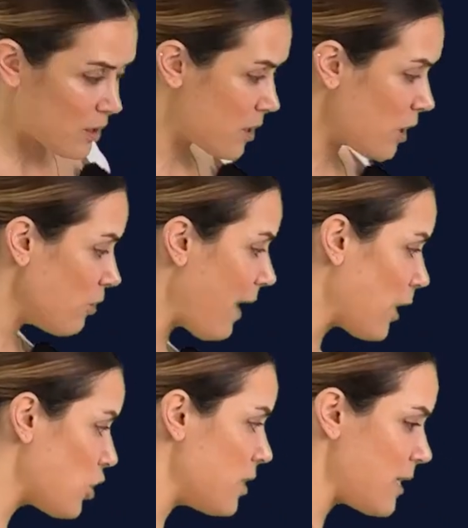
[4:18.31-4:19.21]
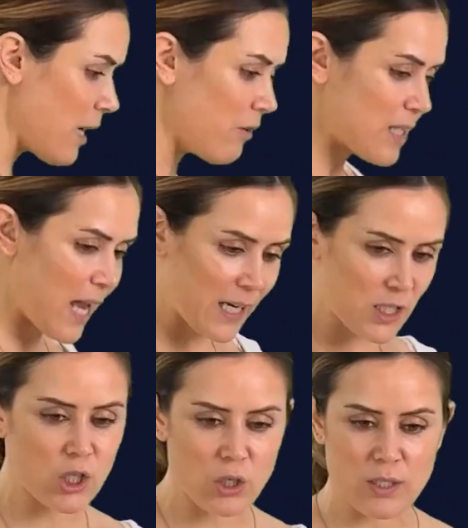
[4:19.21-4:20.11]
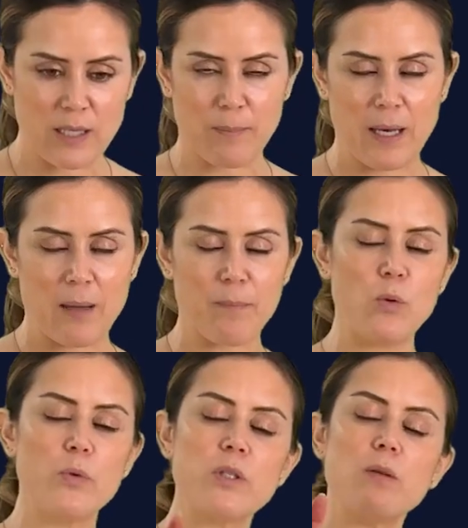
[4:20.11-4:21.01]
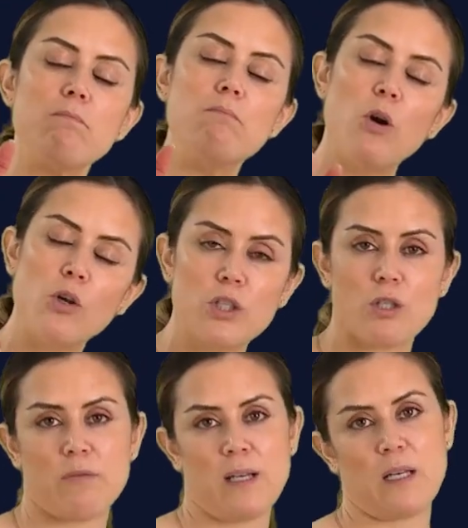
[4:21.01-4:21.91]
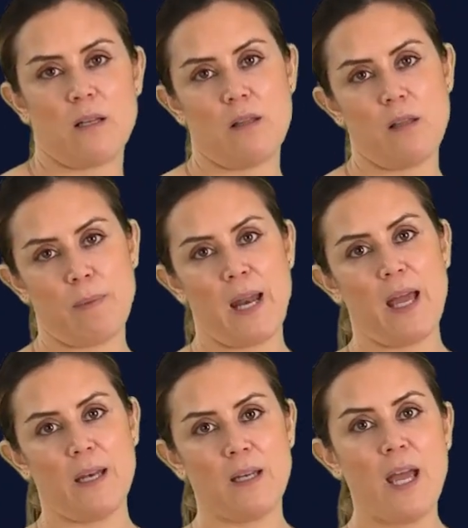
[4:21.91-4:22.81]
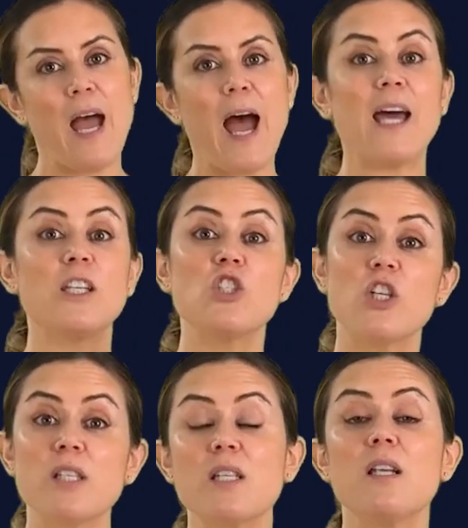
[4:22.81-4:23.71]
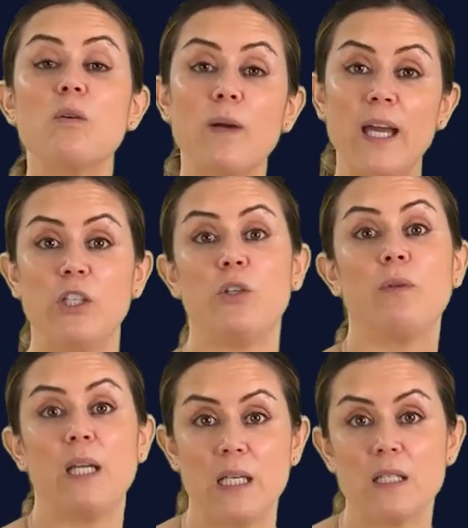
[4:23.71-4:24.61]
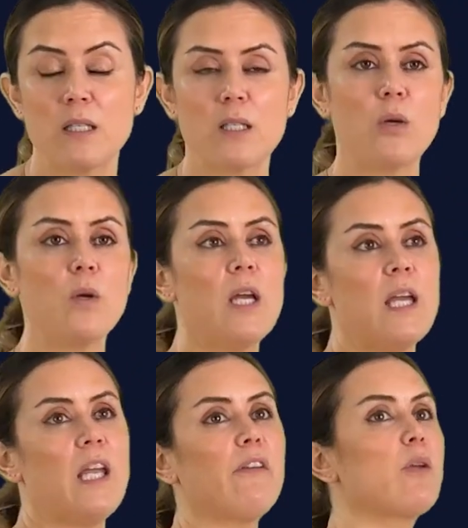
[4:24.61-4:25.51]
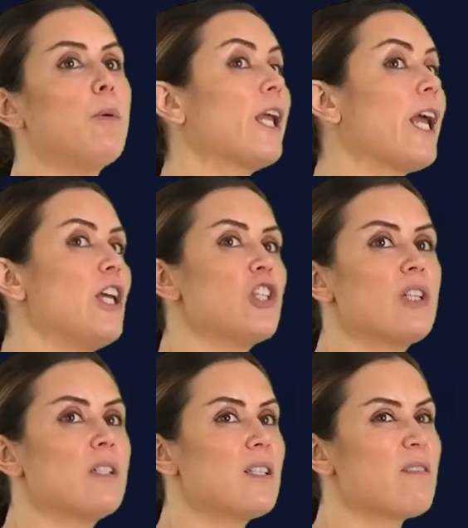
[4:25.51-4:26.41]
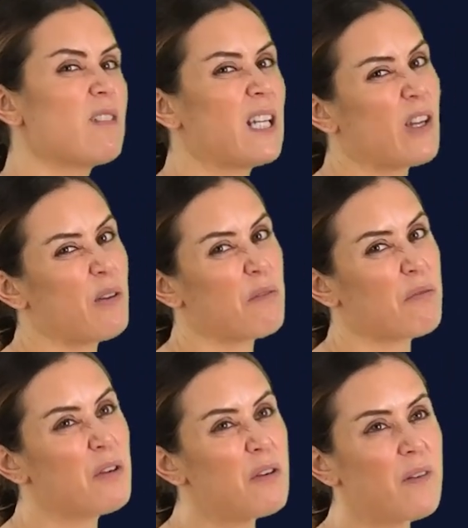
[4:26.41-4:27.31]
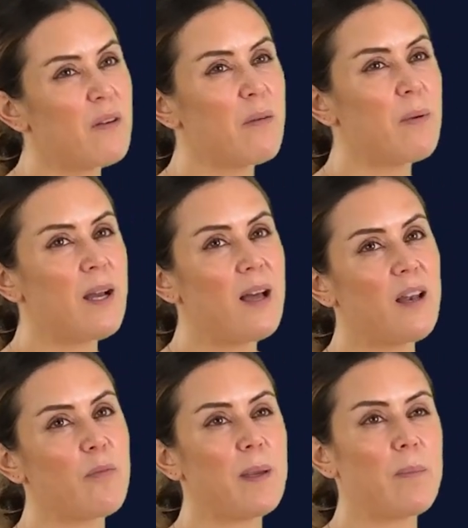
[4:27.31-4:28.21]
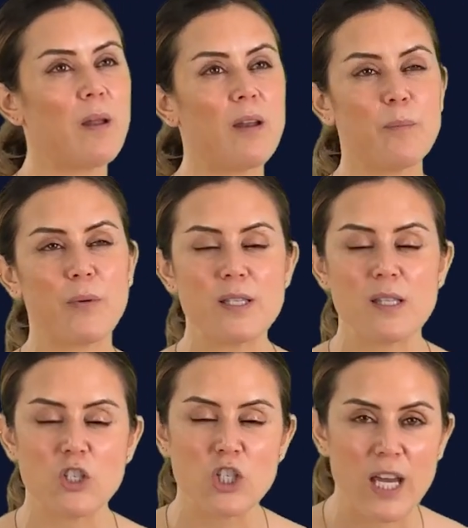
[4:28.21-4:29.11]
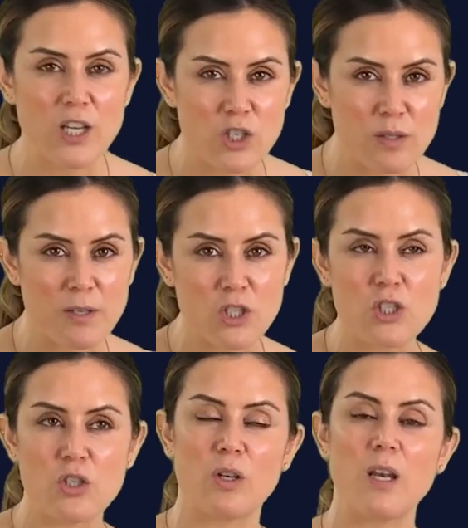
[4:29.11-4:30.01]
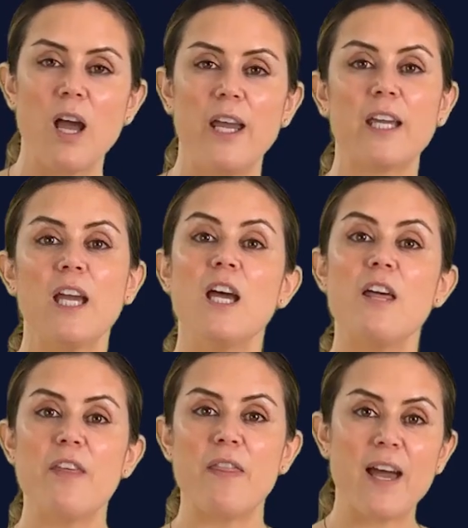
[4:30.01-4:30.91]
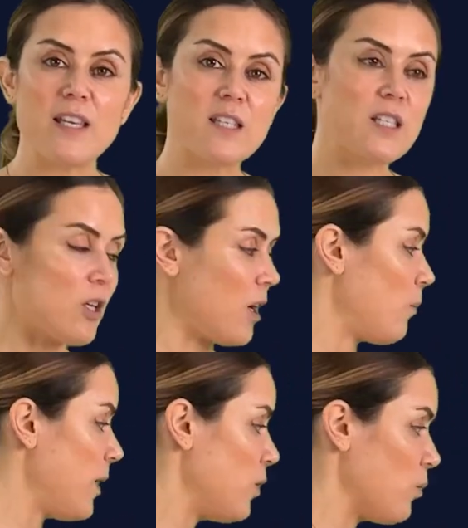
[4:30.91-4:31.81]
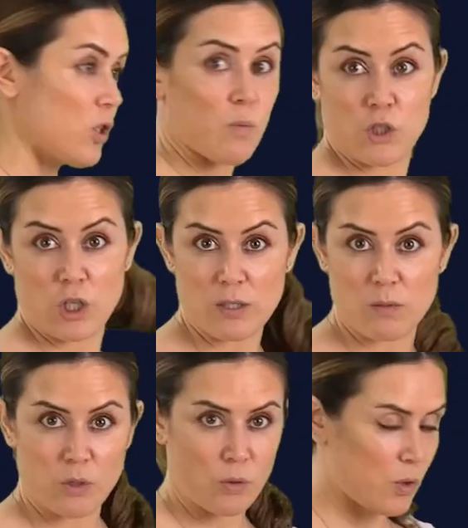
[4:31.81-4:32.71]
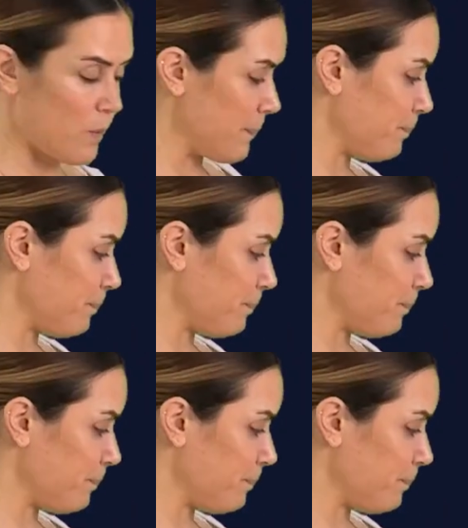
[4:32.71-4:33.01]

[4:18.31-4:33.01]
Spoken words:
So your actions there is executing that plan, but also monitoring the plan and adjusting it where you need. So if communication doesn't really go through very well, if people aren't embracing the change as much as you'd like, then that's the time where you want to adjust what you're doing.